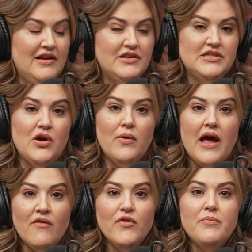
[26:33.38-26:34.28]
So
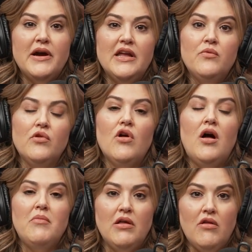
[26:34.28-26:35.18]
everybody will
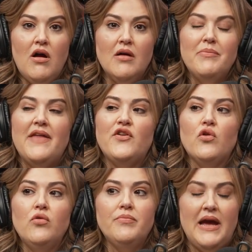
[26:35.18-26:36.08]
come along at their
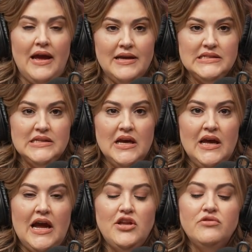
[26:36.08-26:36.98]
own pace.
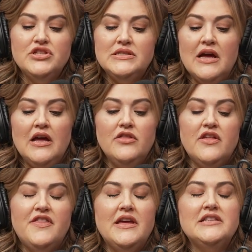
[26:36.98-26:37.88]
And
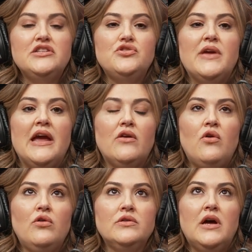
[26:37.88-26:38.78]
the thing is you can't
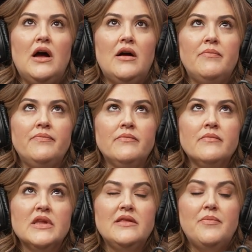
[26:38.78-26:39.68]
hold,
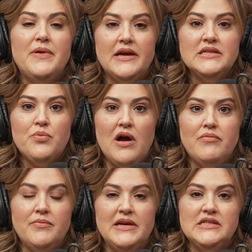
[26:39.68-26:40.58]
the biggest
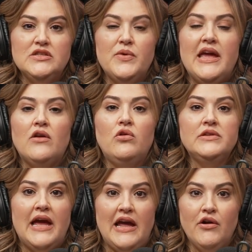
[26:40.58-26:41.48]
problem is we can't
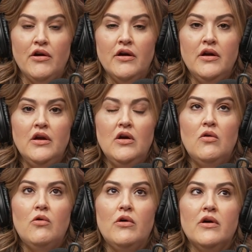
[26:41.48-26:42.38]
hold anger
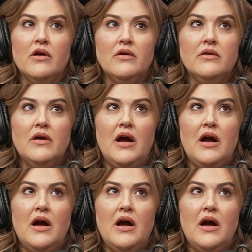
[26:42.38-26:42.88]
or